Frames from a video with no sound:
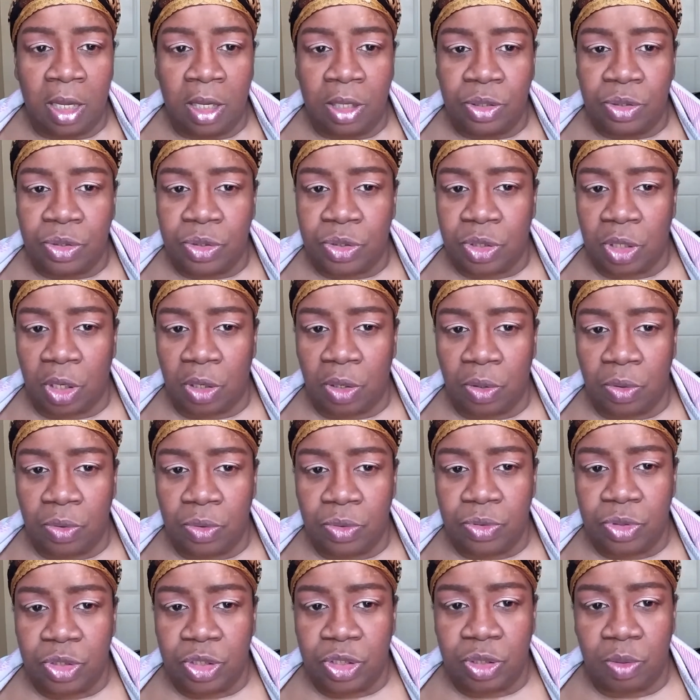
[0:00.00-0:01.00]

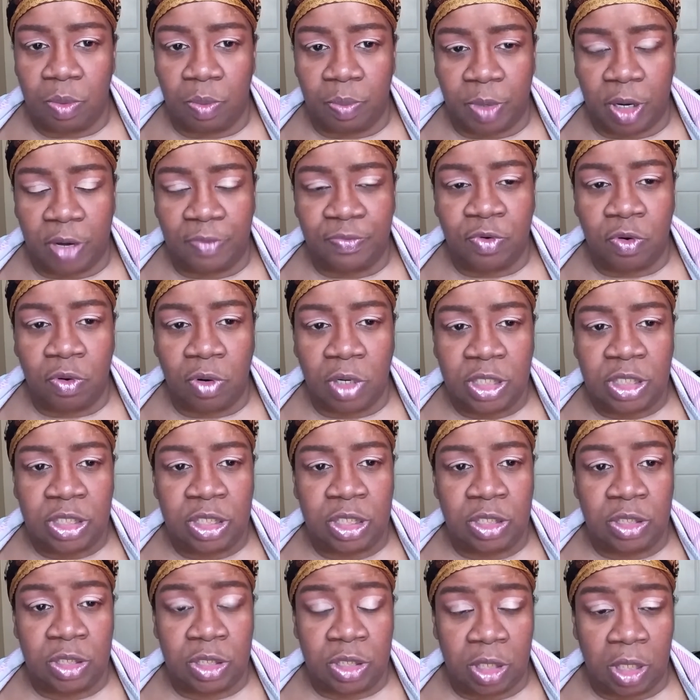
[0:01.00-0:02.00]
So, but of course,
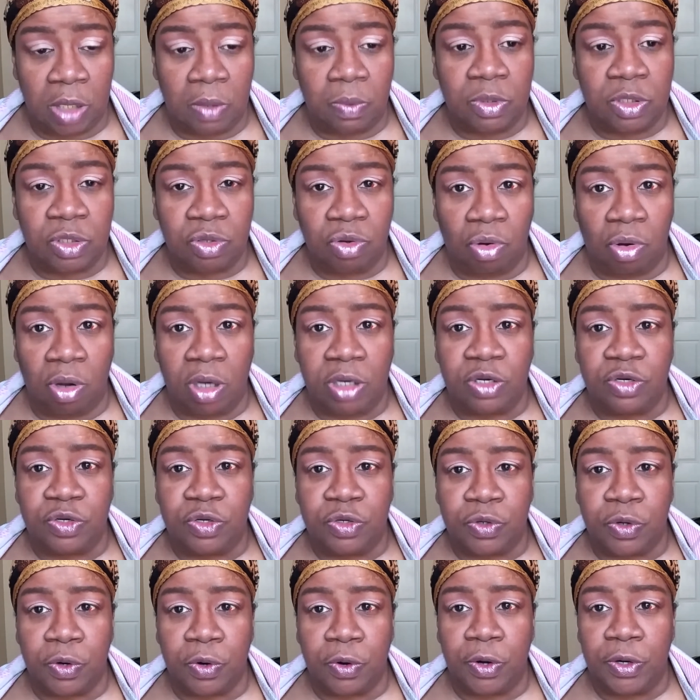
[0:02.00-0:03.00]
she still was going to
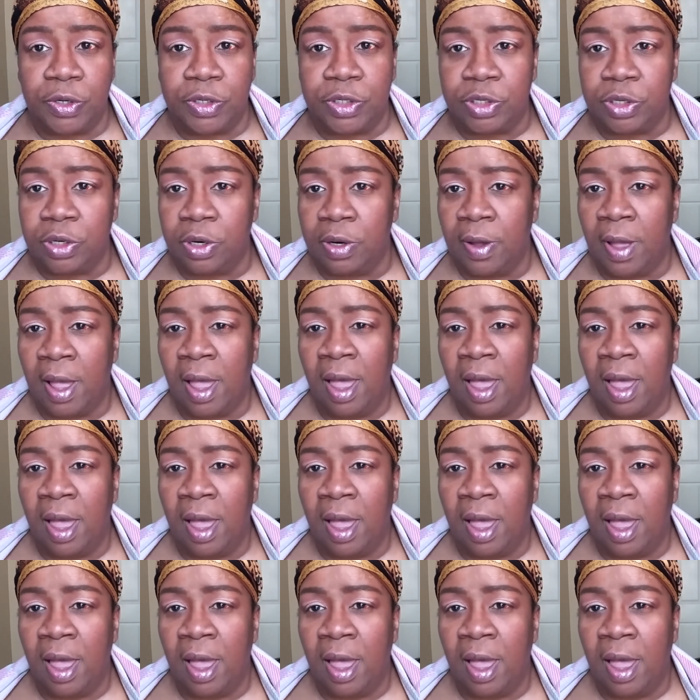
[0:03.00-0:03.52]
church